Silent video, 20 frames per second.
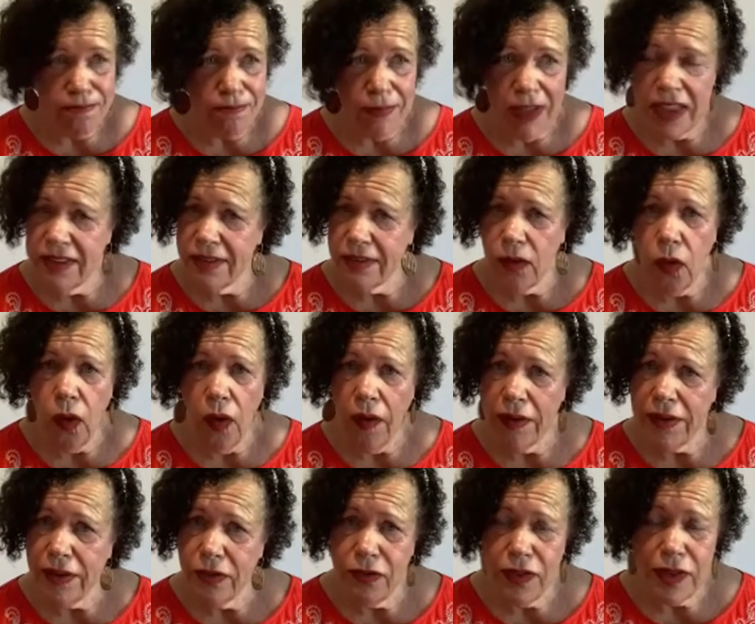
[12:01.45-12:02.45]
It's so
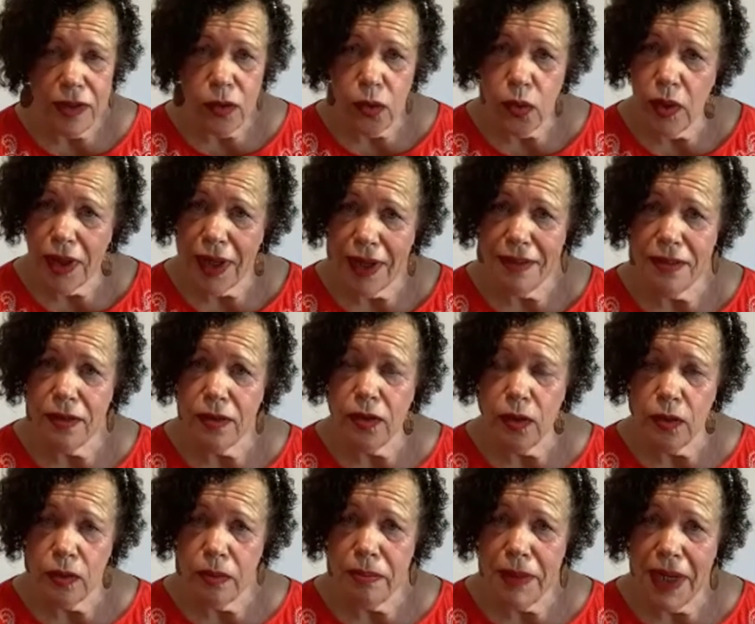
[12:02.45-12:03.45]
hard to visualize or
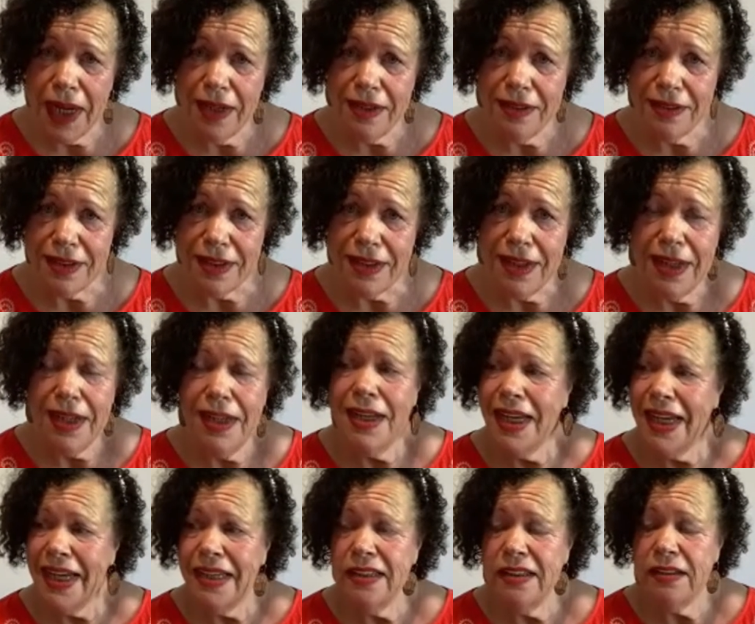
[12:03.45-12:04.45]
to imagine
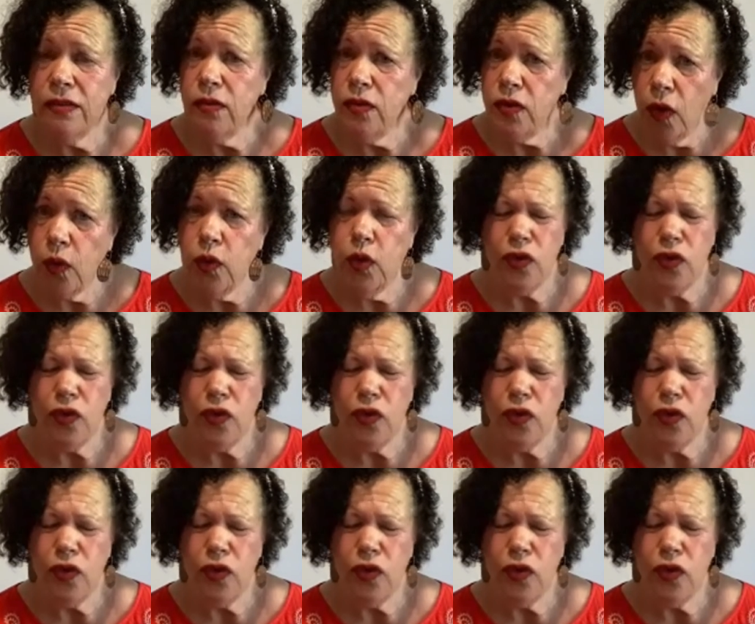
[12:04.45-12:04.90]
and to know.